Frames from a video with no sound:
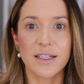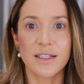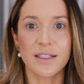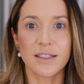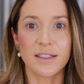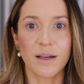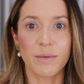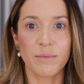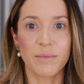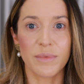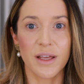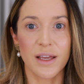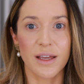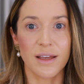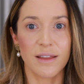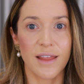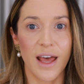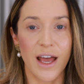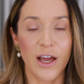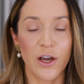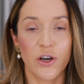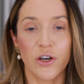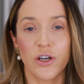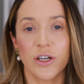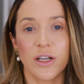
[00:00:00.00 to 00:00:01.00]
is something
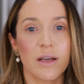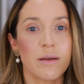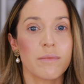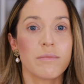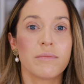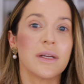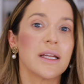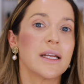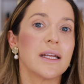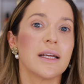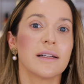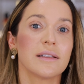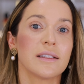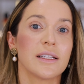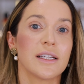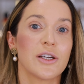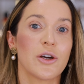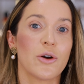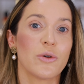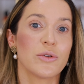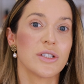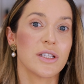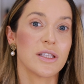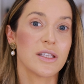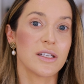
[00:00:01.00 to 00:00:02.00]
that could immediately
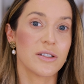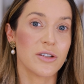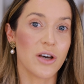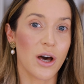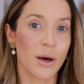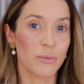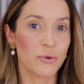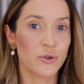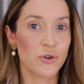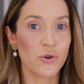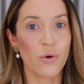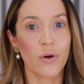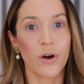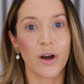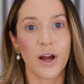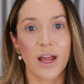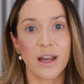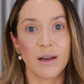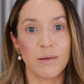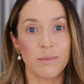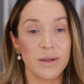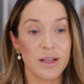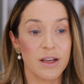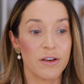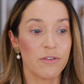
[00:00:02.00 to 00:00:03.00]
go to the top drawer
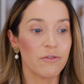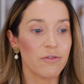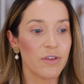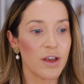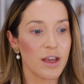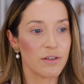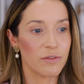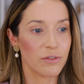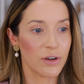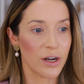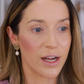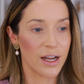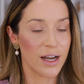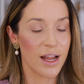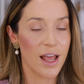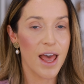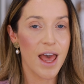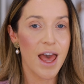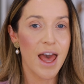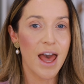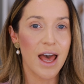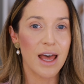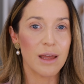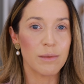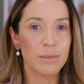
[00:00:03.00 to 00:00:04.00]
and be a favorite.
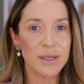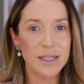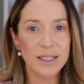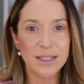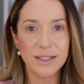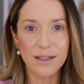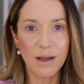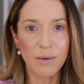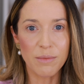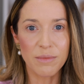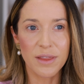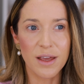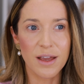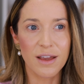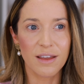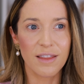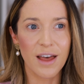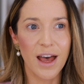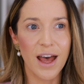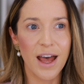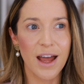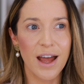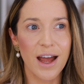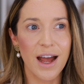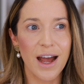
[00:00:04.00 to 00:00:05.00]
It'd be something
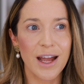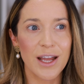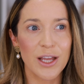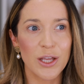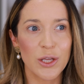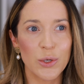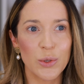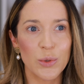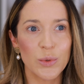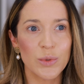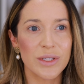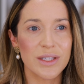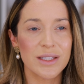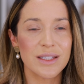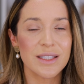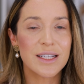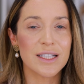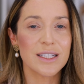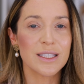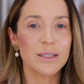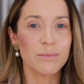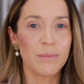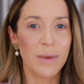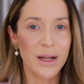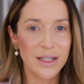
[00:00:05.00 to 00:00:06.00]
that I use
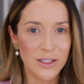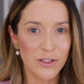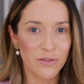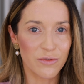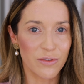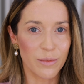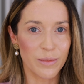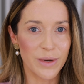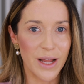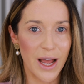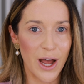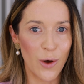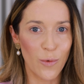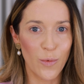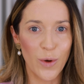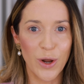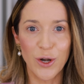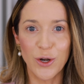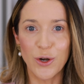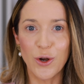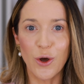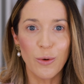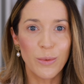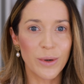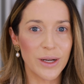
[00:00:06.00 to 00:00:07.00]
six months from now when
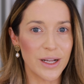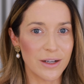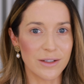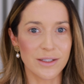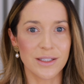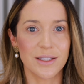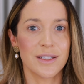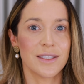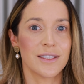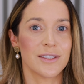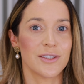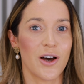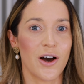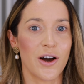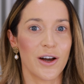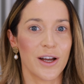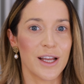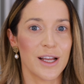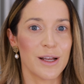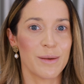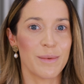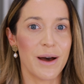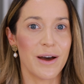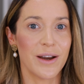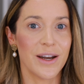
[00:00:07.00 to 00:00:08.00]
nobody else is
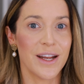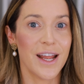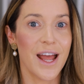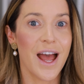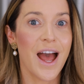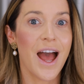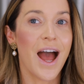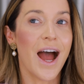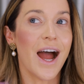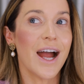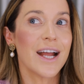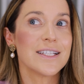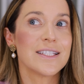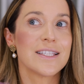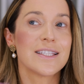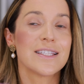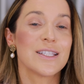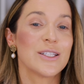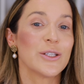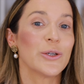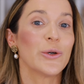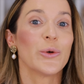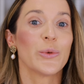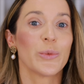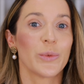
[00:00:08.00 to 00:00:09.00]
talking about it. I
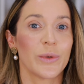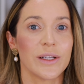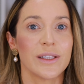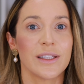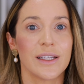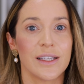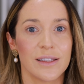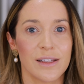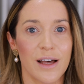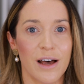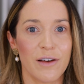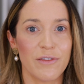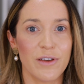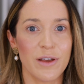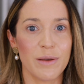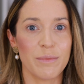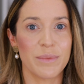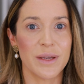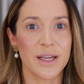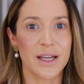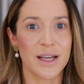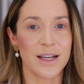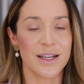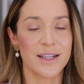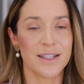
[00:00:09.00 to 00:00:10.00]
still really love it
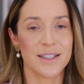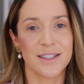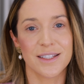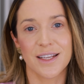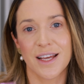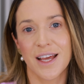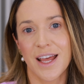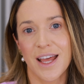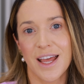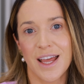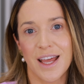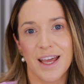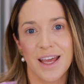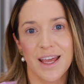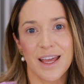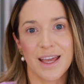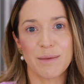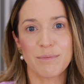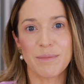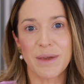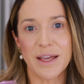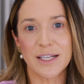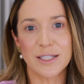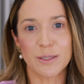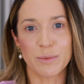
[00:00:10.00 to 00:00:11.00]
because it
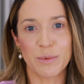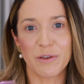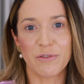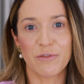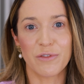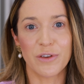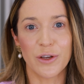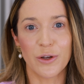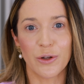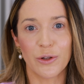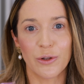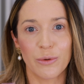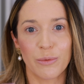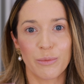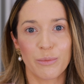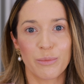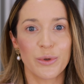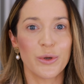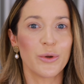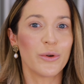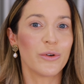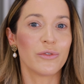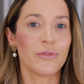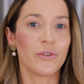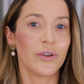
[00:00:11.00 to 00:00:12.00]
makes me feel
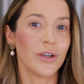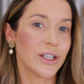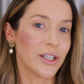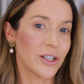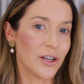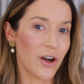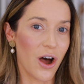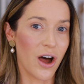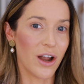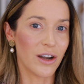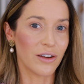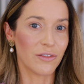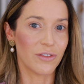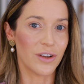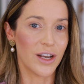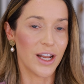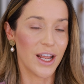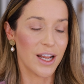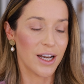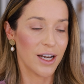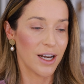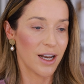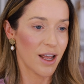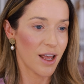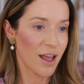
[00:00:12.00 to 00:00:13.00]
beautiful and
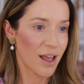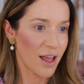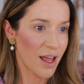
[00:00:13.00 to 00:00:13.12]
confident.